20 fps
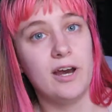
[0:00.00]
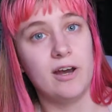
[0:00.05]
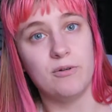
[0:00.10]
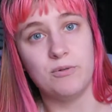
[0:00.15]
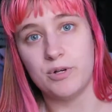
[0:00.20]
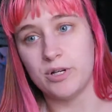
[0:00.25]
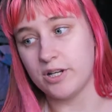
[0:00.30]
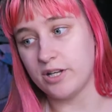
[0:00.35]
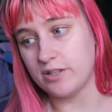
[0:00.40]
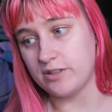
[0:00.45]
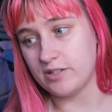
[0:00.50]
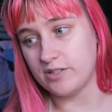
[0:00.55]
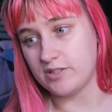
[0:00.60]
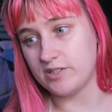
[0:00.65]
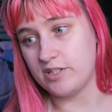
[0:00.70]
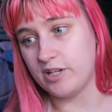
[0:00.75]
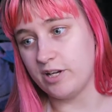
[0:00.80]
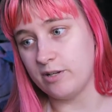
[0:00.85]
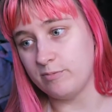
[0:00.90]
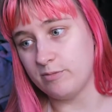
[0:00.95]
I want to get
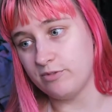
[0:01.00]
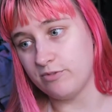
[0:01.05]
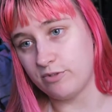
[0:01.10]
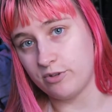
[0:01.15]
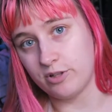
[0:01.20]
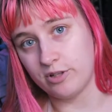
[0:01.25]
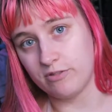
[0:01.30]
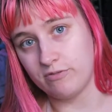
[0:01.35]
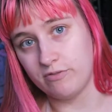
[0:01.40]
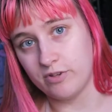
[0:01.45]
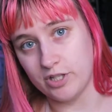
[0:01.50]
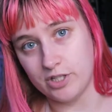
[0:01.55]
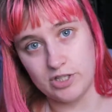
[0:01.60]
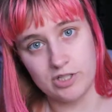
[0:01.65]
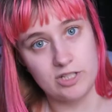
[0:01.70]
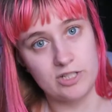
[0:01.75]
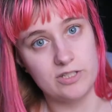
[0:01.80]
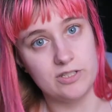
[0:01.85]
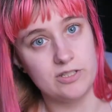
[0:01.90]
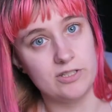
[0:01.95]
this done before the
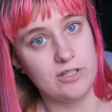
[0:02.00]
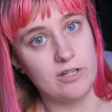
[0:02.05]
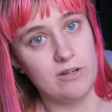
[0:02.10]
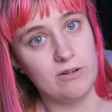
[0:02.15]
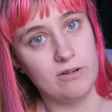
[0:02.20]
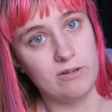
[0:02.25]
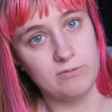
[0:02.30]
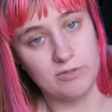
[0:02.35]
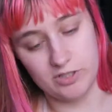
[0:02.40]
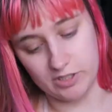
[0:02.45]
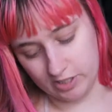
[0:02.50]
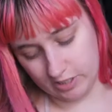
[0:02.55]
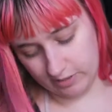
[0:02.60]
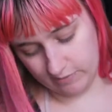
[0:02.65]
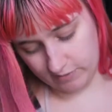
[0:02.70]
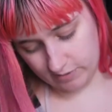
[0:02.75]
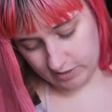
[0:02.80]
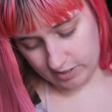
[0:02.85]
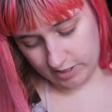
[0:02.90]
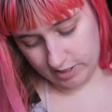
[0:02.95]
convention, so I'm just gonna
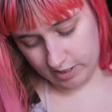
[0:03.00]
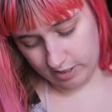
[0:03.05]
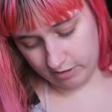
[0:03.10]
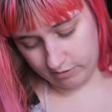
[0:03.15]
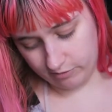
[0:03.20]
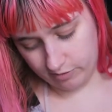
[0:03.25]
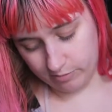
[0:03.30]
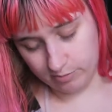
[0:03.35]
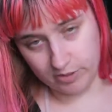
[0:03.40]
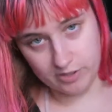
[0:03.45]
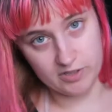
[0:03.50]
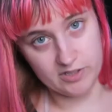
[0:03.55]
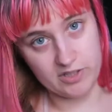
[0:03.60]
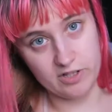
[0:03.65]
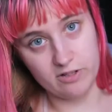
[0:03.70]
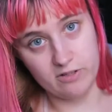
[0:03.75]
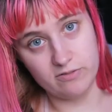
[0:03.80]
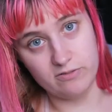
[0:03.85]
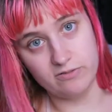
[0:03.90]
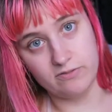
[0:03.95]
have to take care of it
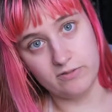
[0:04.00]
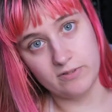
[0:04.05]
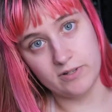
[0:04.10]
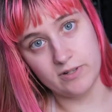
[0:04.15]
myself.